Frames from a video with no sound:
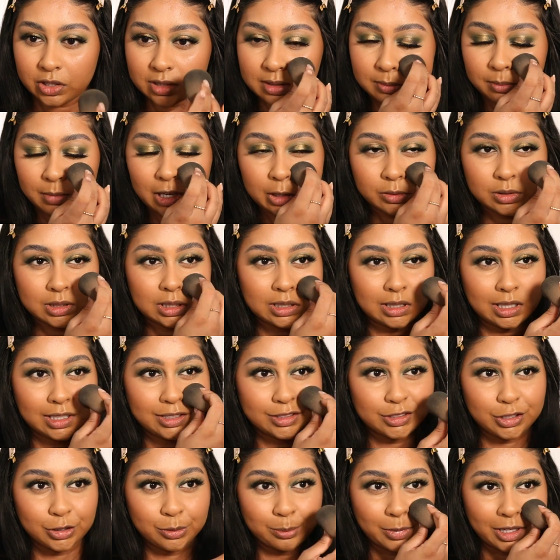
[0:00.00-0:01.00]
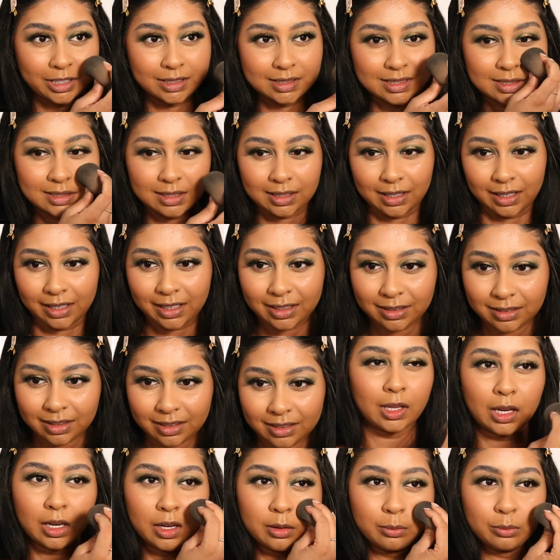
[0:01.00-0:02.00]
just melted into my skin.
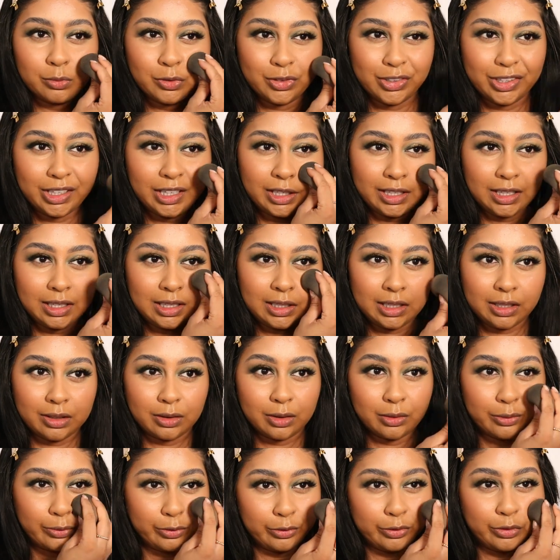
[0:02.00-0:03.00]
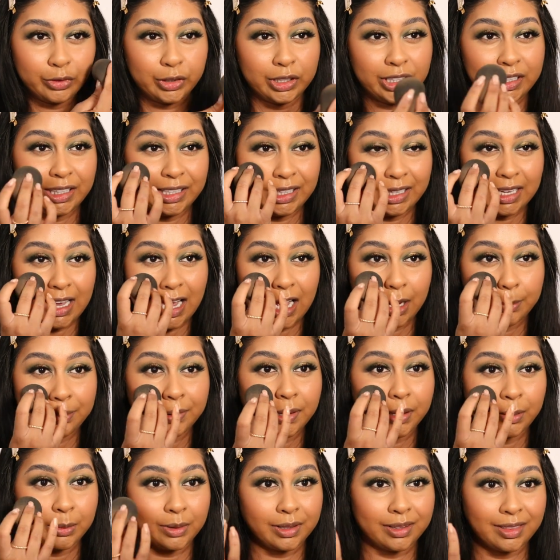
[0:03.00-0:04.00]
I'm really, really
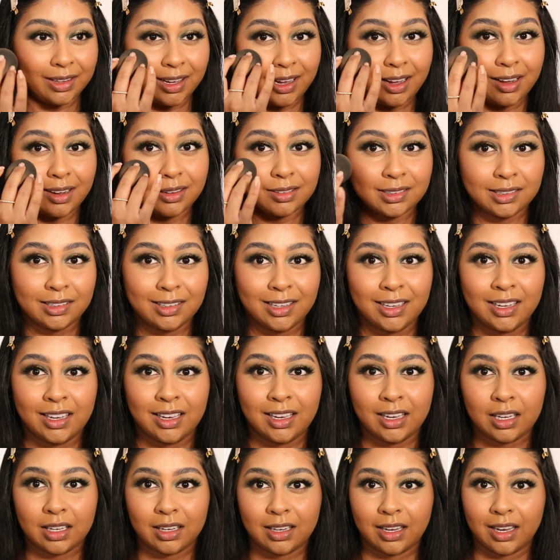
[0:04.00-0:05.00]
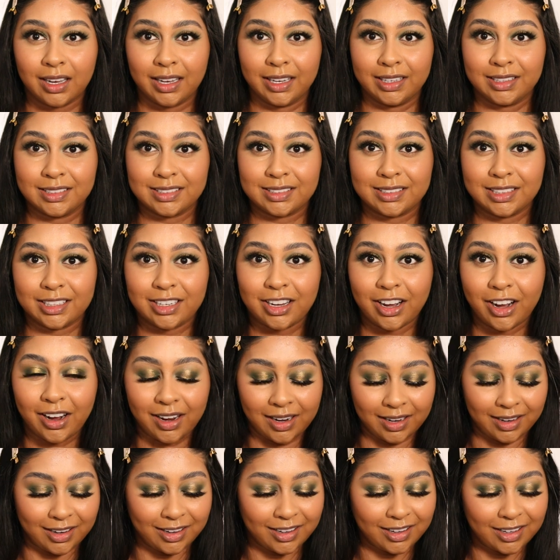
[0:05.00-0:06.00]
happy with that. Guys, the
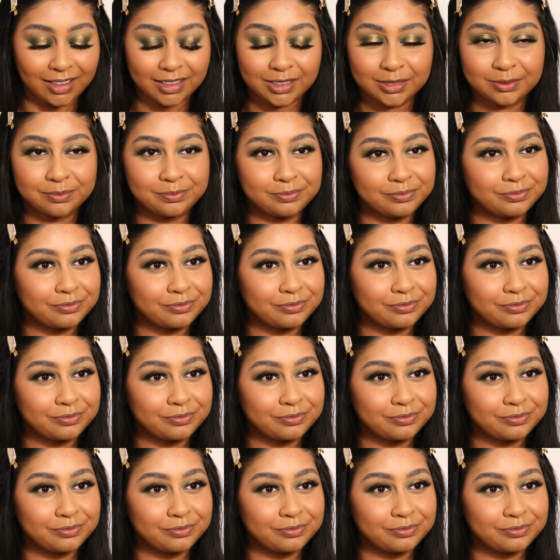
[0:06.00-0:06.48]
colour